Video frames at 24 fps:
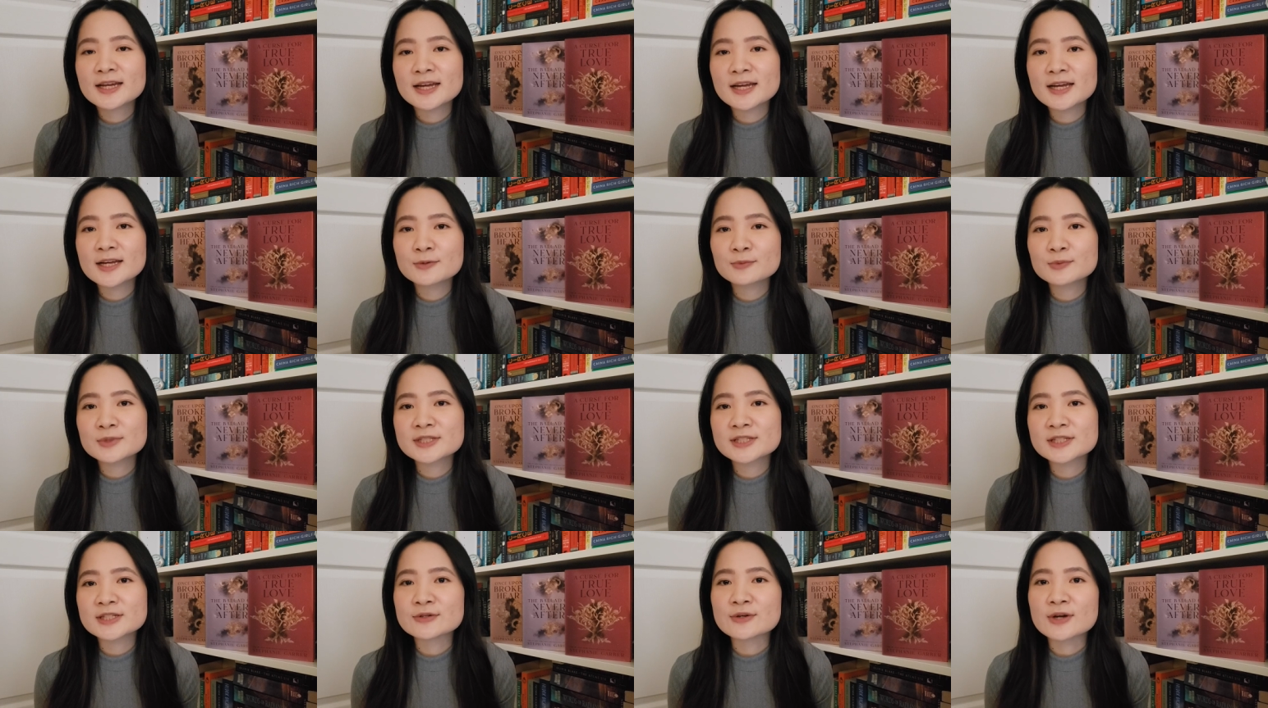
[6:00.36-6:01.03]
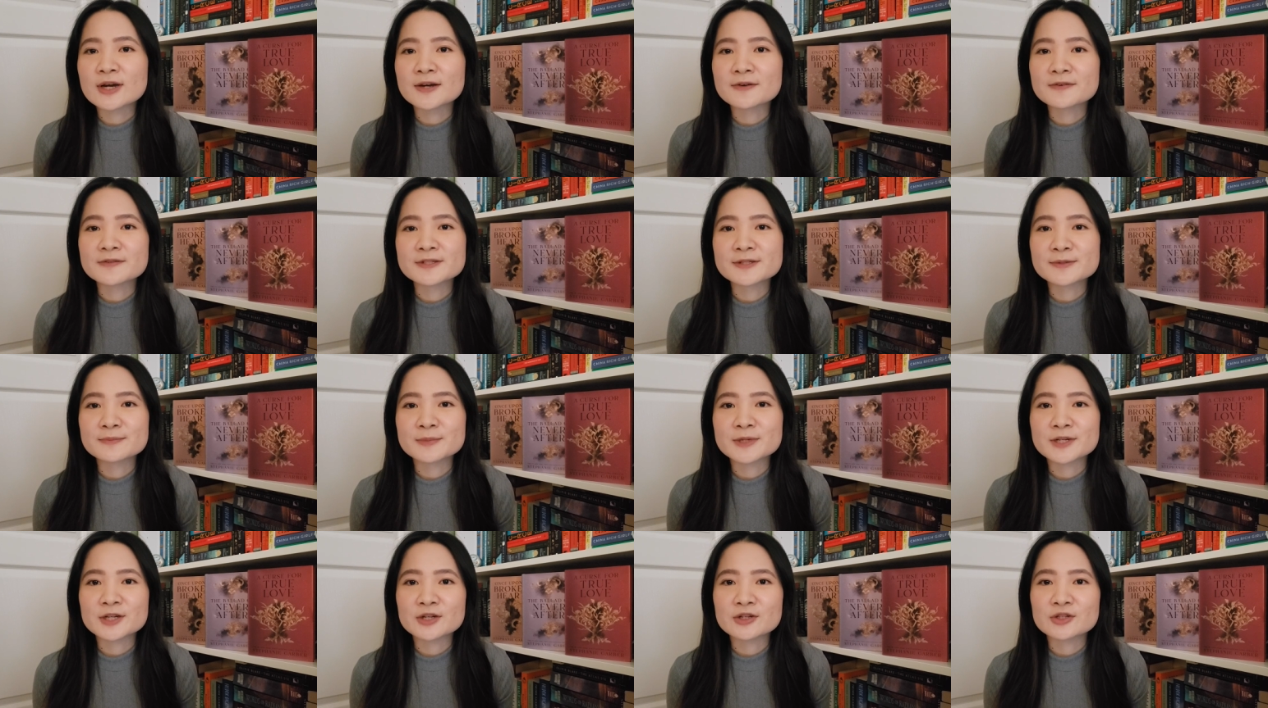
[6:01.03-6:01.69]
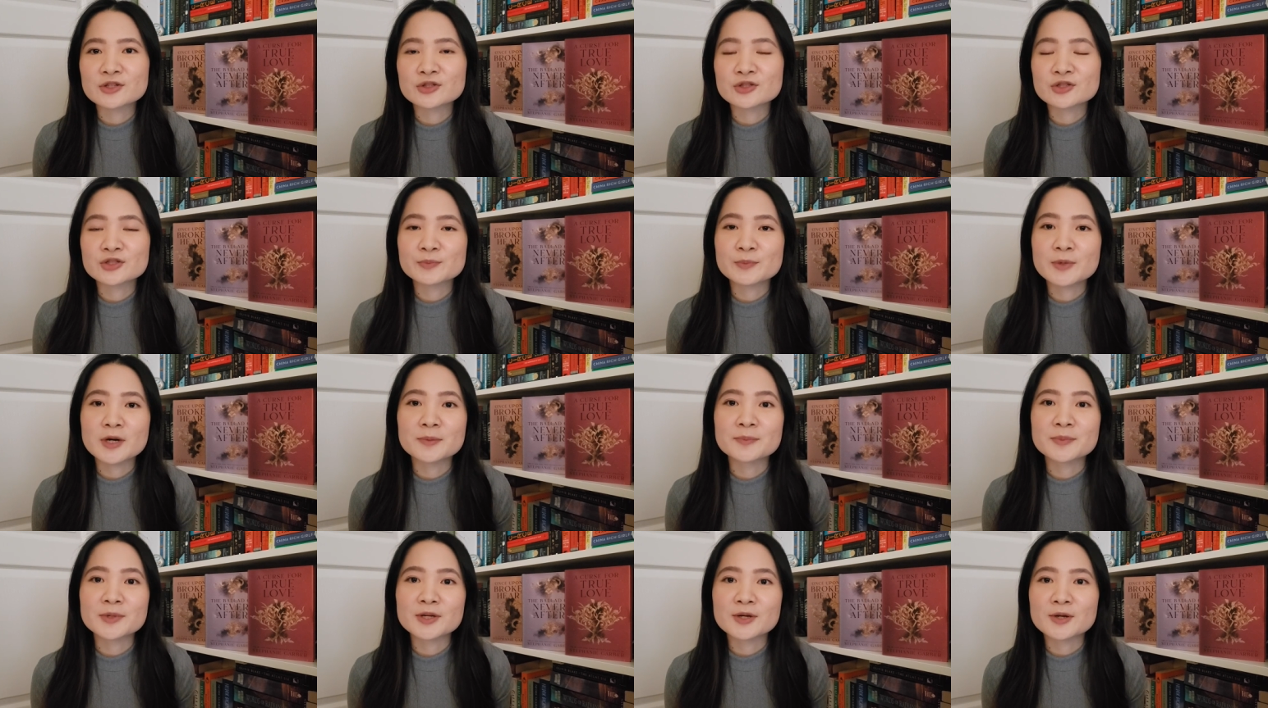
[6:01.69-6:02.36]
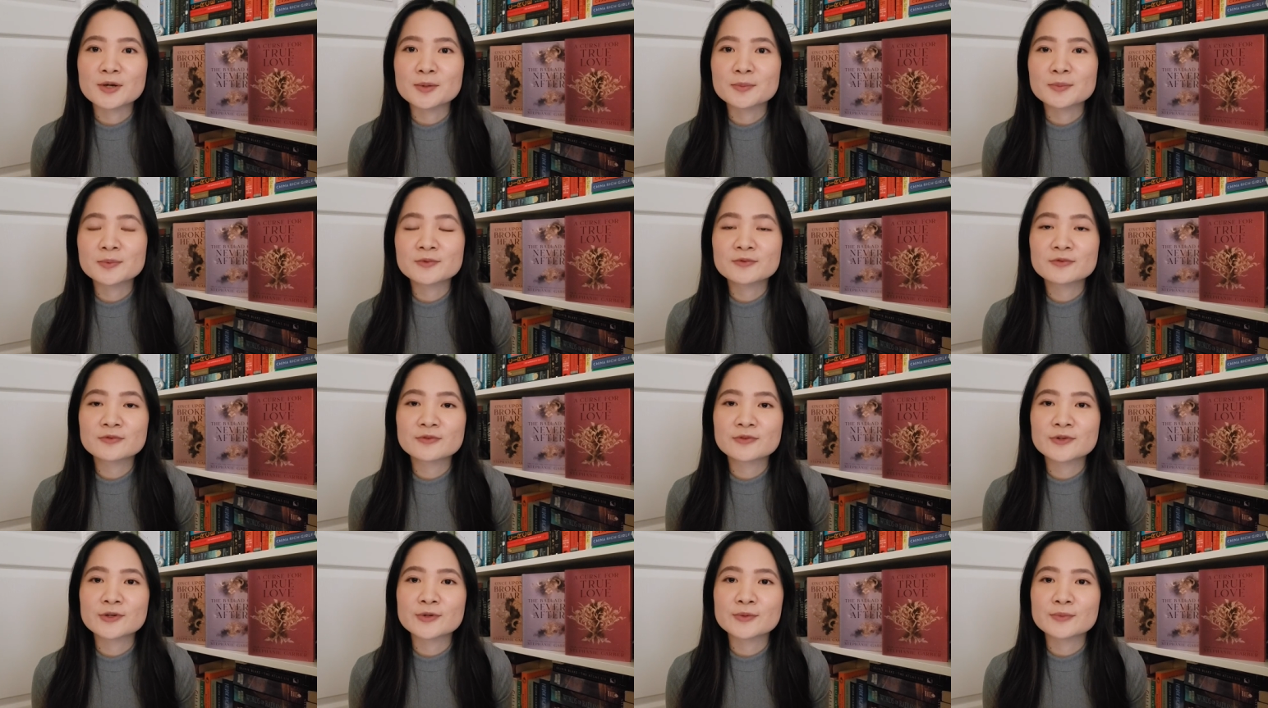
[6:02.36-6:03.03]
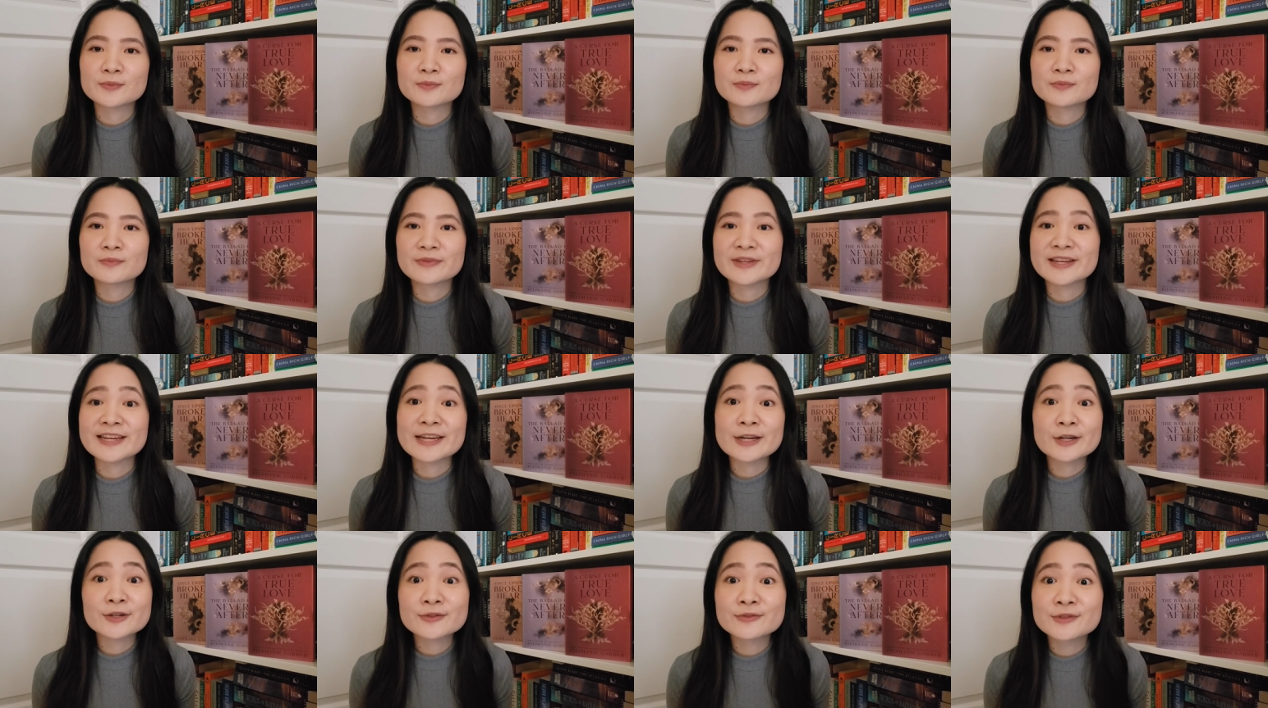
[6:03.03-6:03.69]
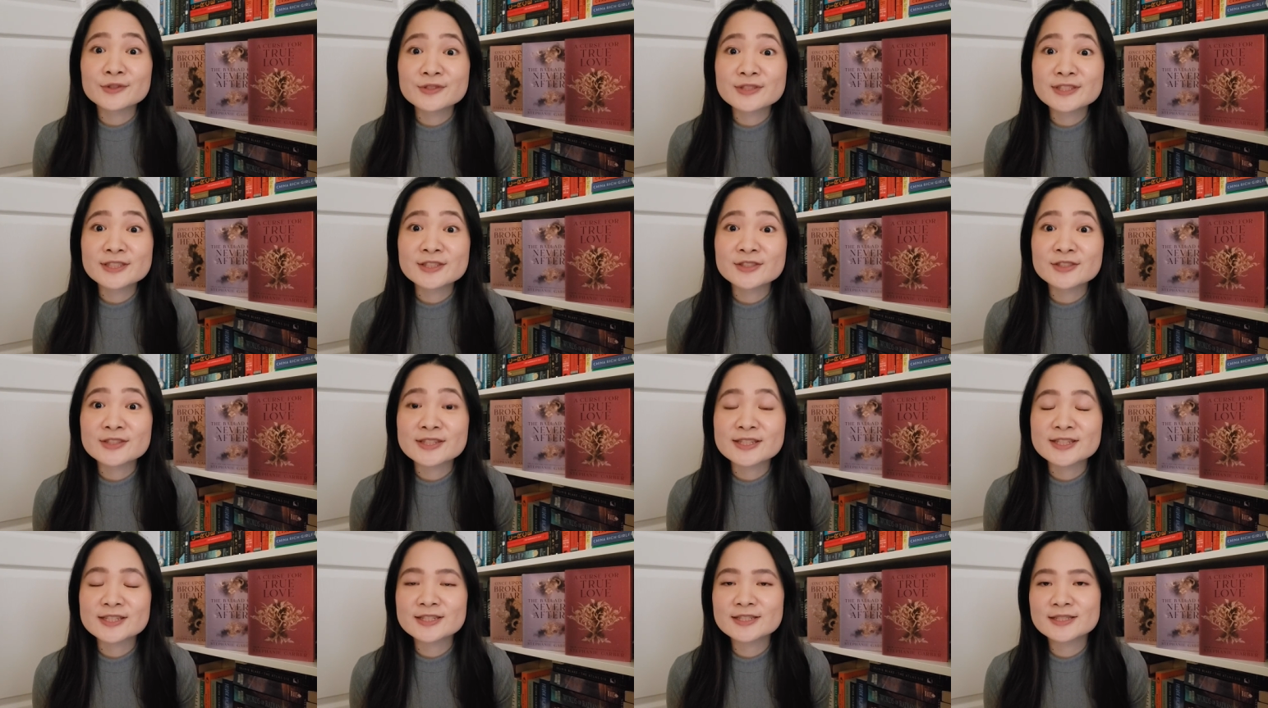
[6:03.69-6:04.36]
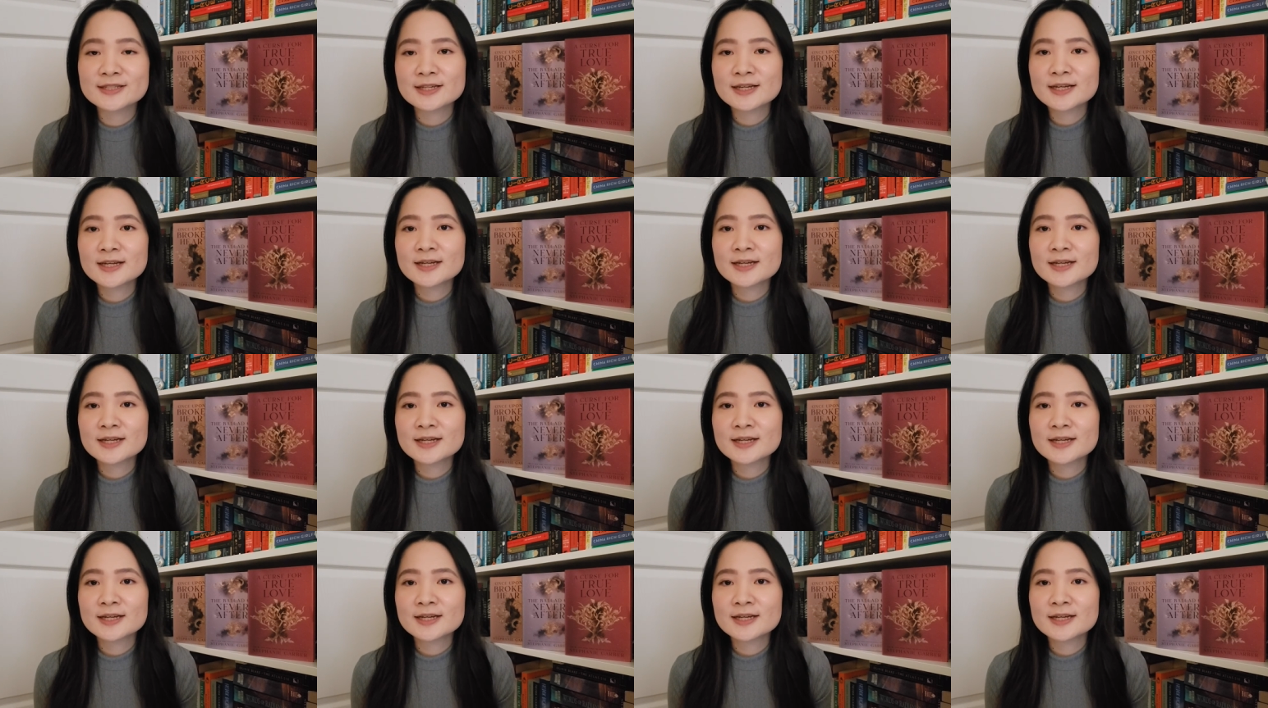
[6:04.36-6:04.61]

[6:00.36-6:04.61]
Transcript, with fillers: and we still have some characters popping up from the Caraval series